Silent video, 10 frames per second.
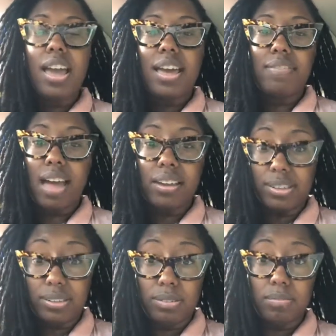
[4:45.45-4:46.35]
and that
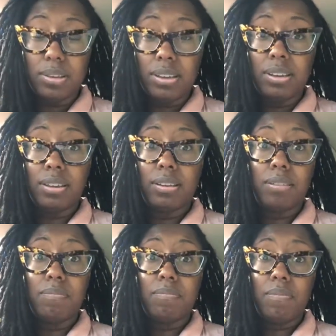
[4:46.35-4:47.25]
gets to
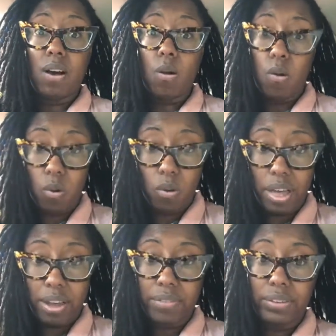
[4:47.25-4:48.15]
be a whole
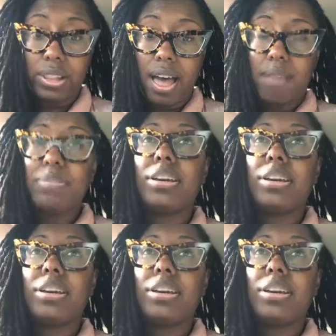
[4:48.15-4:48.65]
heck of a lot,